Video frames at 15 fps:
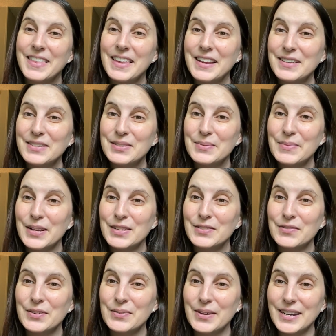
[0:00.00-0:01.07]
thanks so much
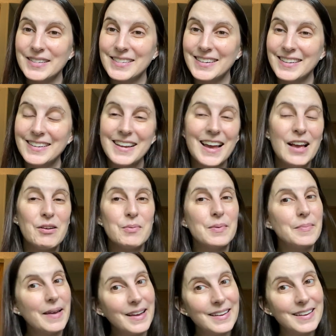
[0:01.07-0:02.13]
for watching. I will
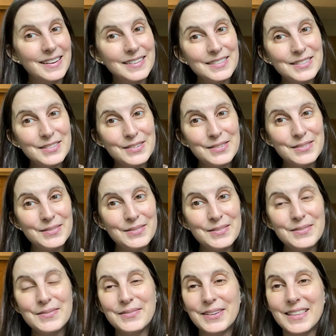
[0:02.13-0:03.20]
be back again soon
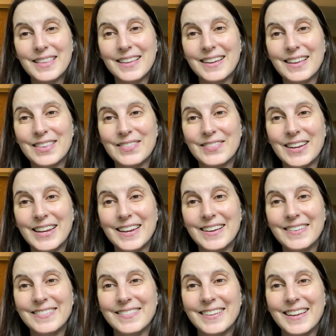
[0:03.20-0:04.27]
with another video,
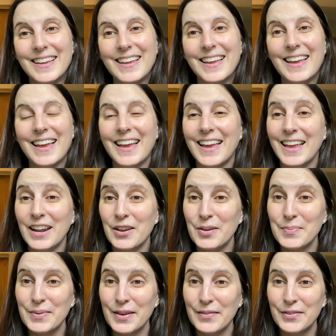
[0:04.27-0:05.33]
and I
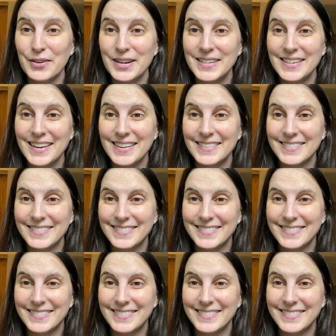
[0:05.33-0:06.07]
hope you have a great day.